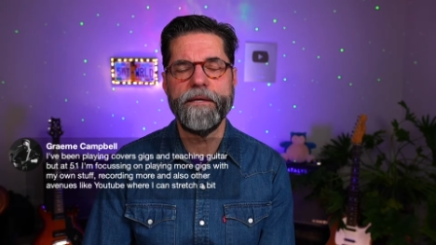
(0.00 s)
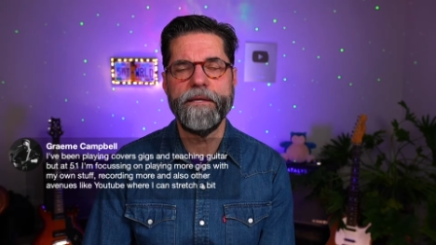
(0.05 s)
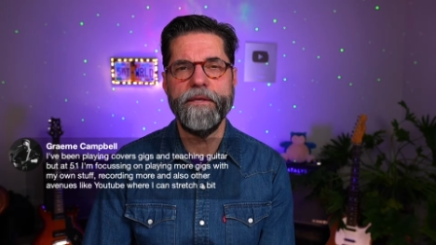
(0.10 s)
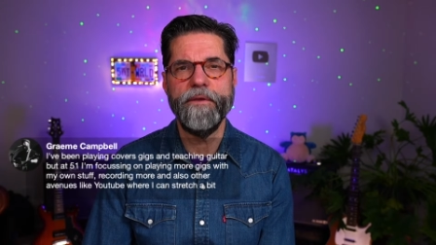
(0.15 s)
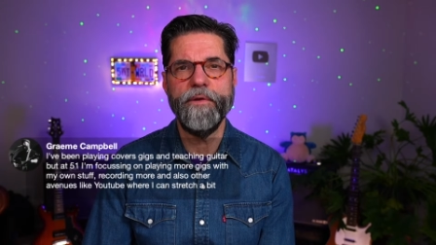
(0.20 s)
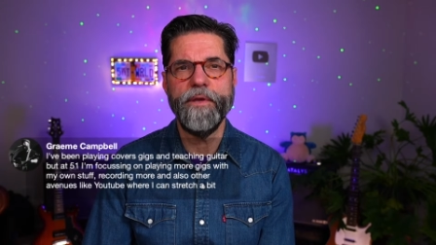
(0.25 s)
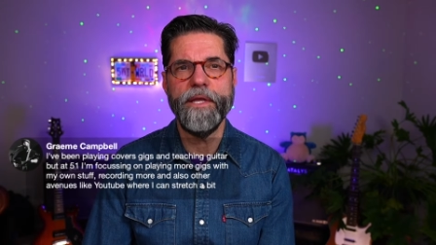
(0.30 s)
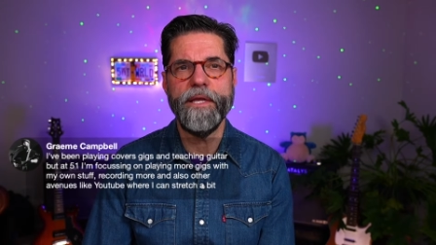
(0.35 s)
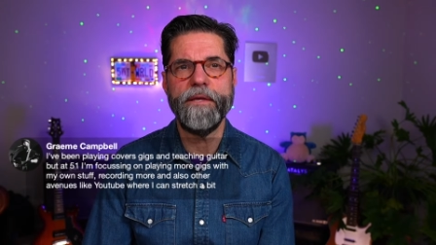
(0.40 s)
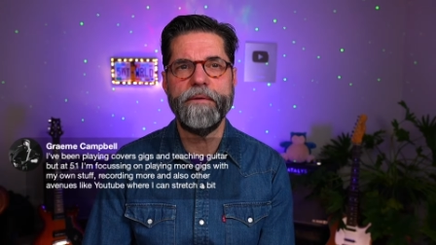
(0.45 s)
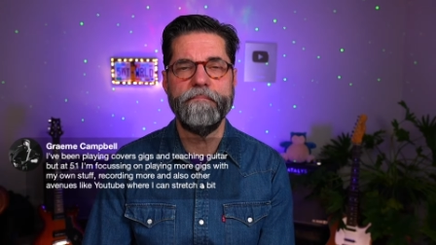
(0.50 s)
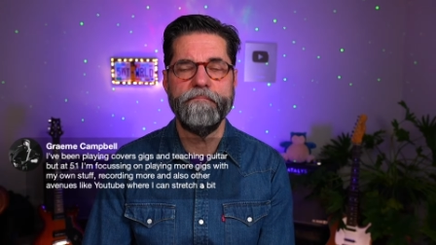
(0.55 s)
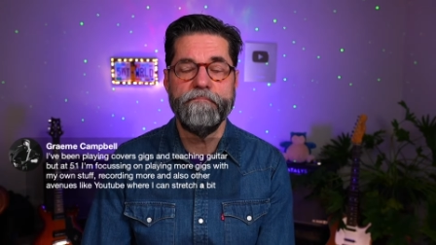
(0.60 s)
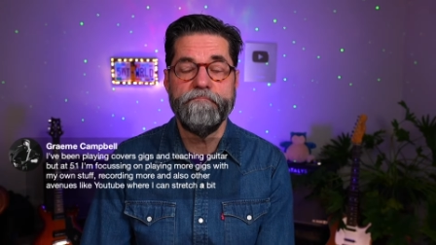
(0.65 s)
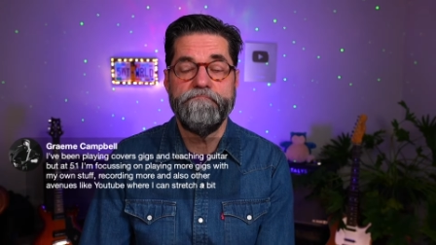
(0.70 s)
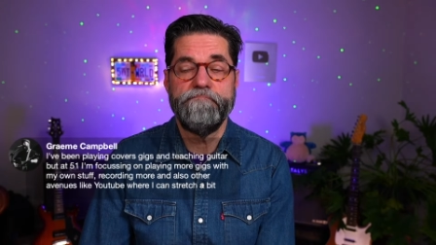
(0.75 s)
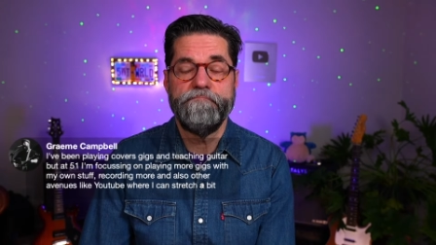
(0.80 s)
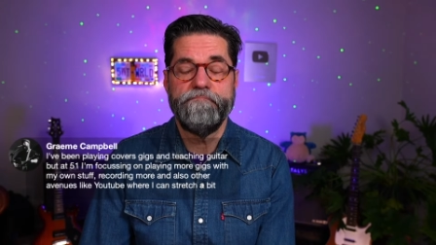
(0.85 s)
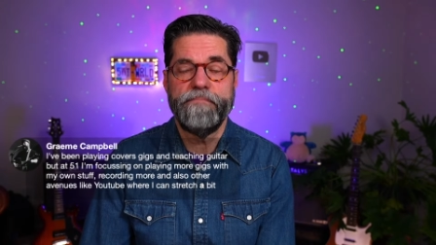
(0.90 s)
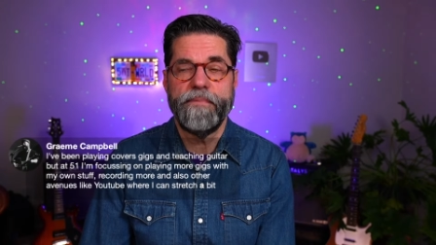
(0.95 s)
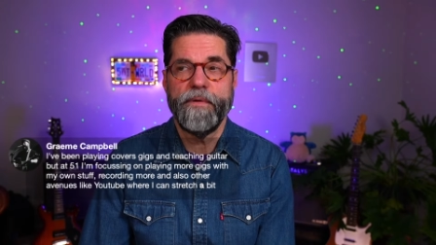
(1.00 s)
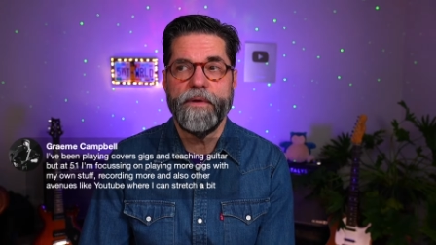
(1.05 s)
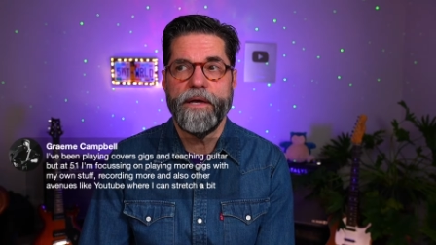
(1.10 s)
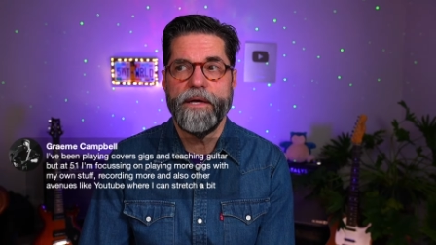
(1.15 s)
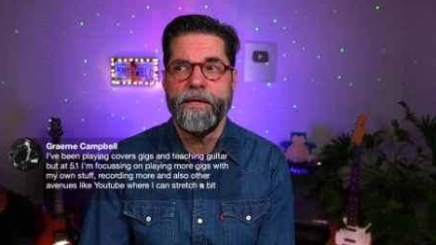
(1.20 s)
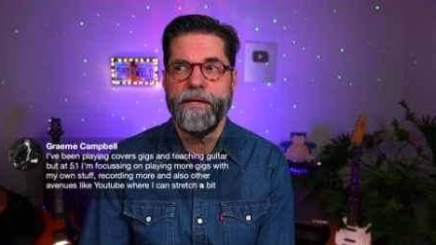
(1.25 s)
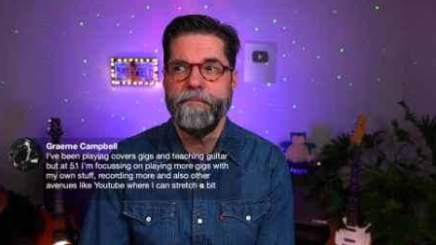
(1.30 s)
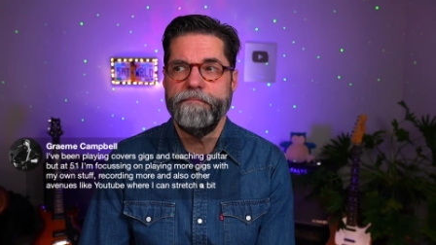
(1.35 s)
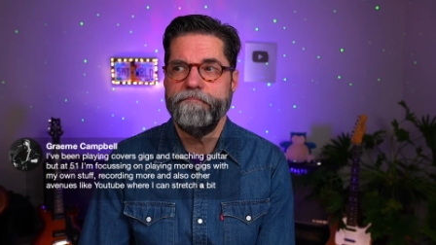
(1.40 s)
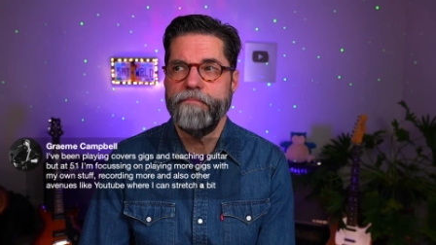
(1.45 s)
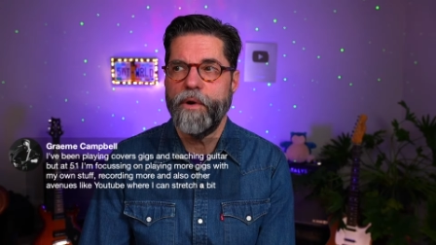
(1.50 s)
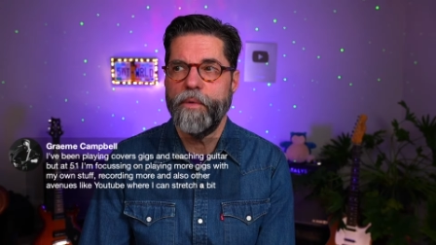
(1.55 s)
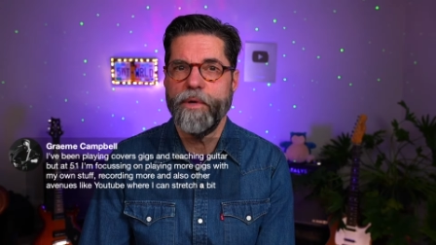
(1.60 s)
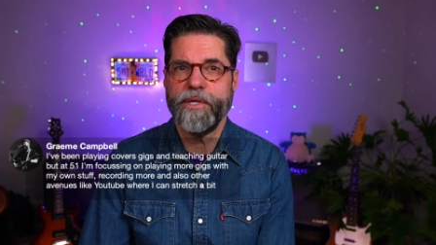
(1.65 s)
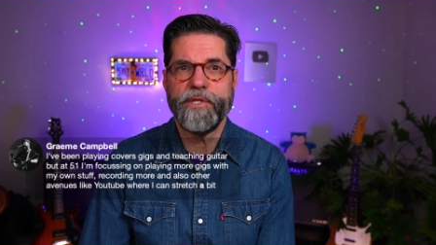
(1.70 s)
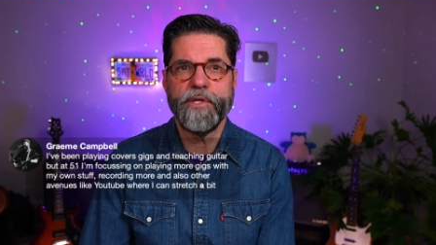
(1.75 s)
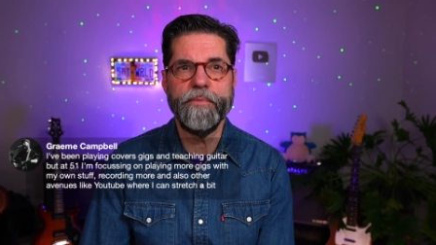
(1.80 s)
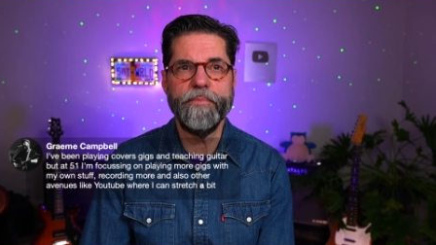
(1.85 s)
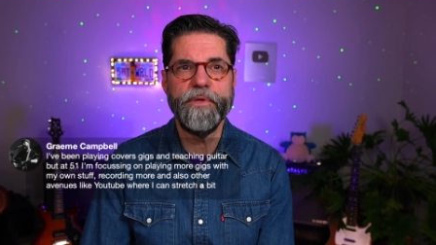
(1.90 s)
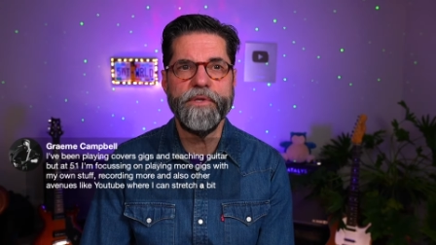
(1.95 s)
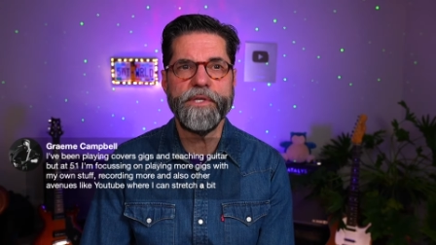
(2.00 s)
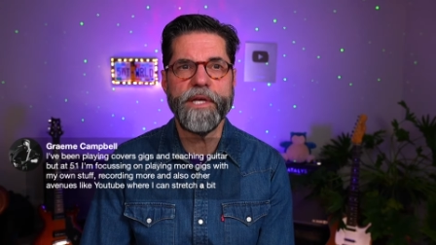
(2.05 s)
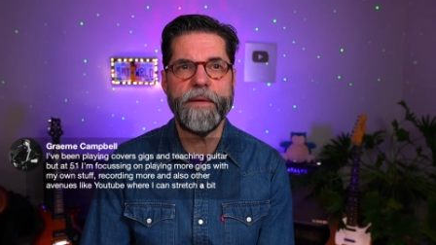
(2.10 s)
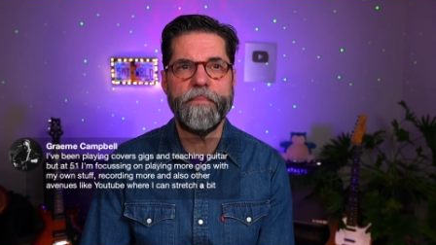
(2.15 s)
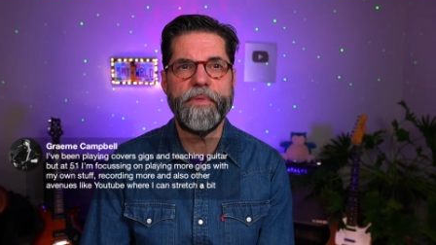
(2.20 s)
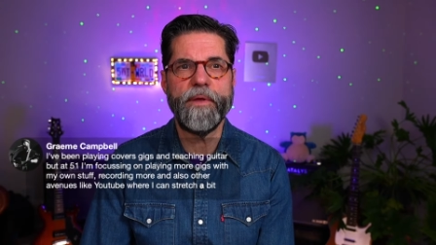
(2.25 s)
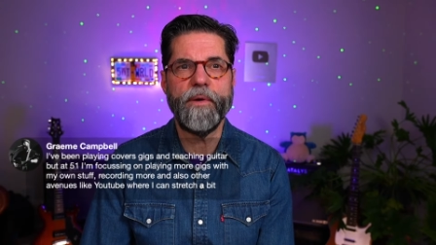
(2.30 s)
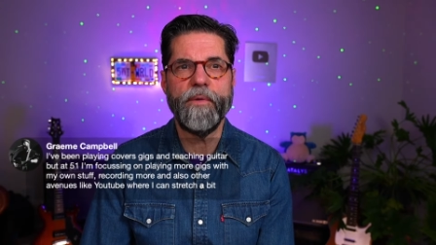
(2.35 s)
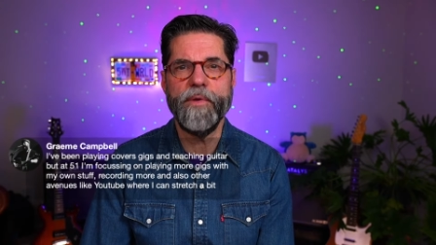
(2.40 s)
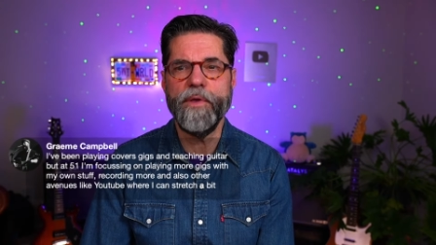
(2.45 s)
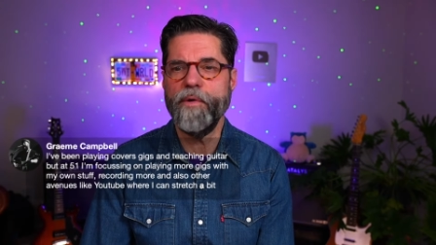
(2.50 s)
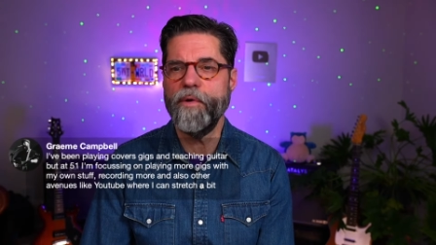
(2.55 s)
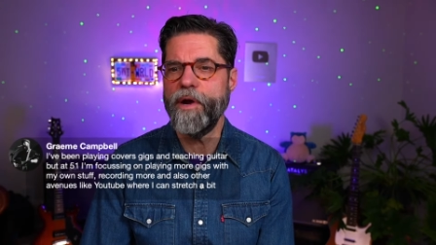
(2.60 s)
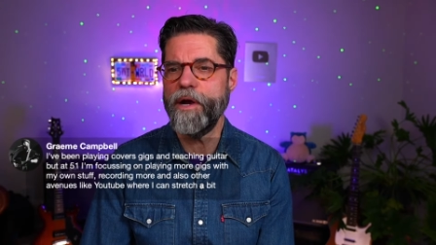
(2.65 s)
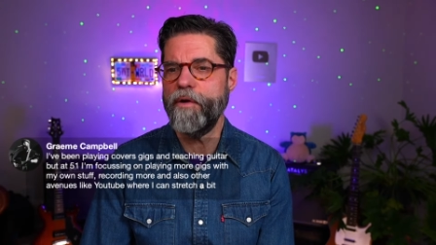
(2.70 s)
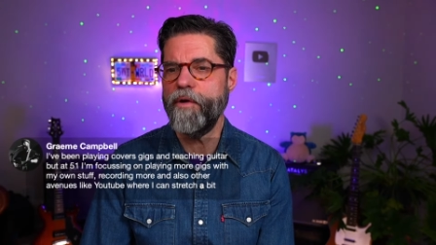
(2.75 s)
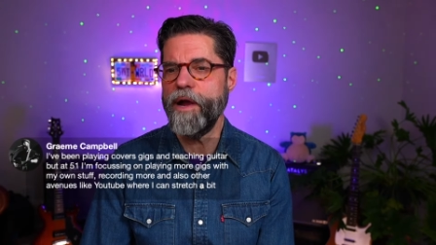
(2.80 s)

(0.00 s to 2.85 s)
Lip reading: unique original music up there where you are,